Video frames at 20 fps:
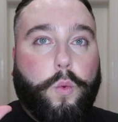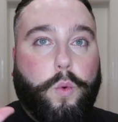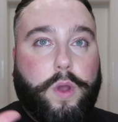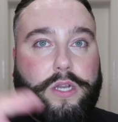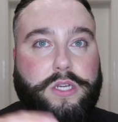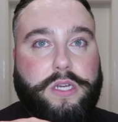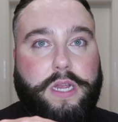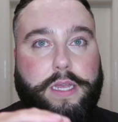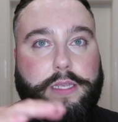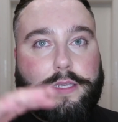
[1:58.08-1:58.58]

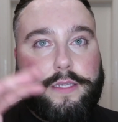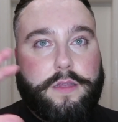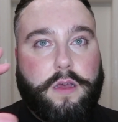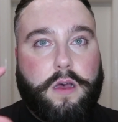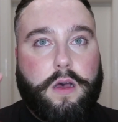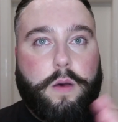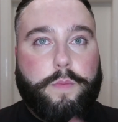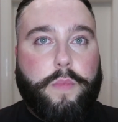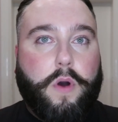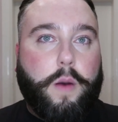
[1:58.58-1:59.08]
which is
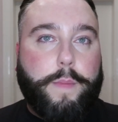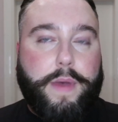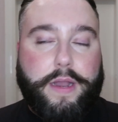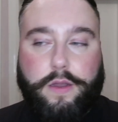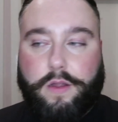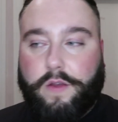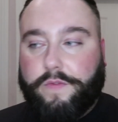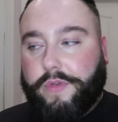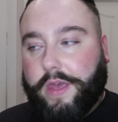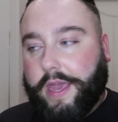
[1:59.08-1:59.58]
the bottom
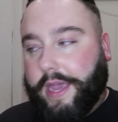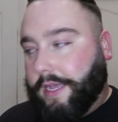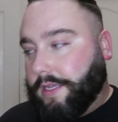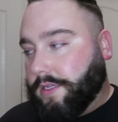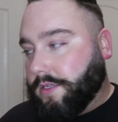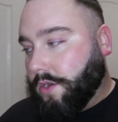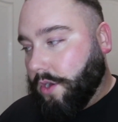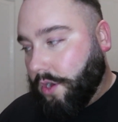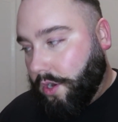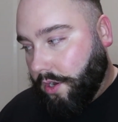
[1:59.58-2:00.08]
end of the
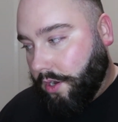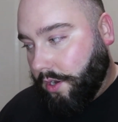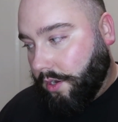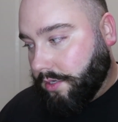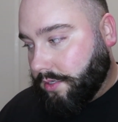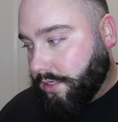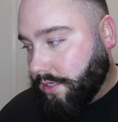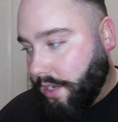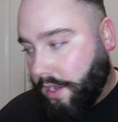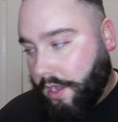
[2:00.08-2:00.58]
East
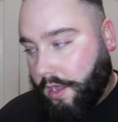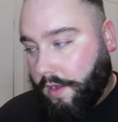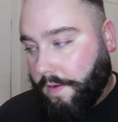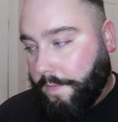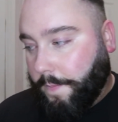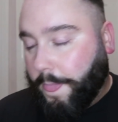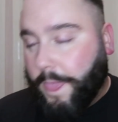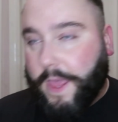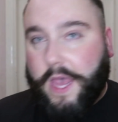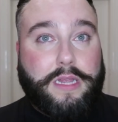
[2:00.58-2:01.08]
Coast,
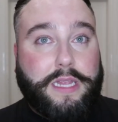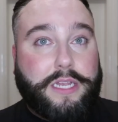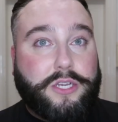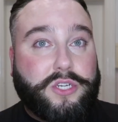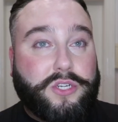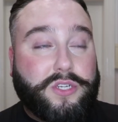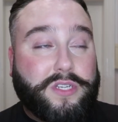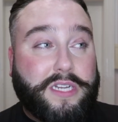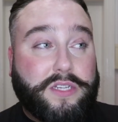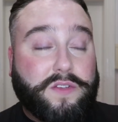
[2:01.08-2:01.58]
um, so I literally
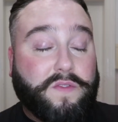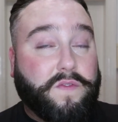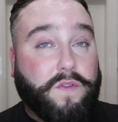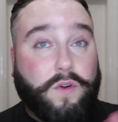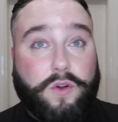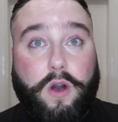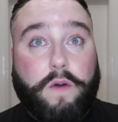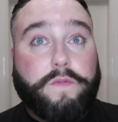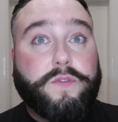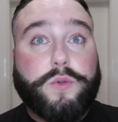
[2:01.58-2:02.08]
just need to
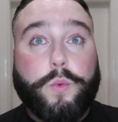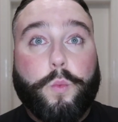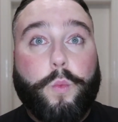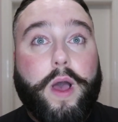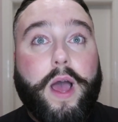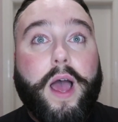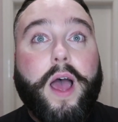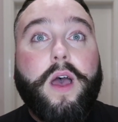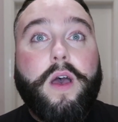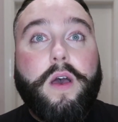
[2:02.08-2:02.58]
fuck off
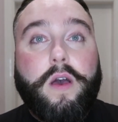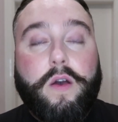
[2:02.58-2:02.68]
somewhere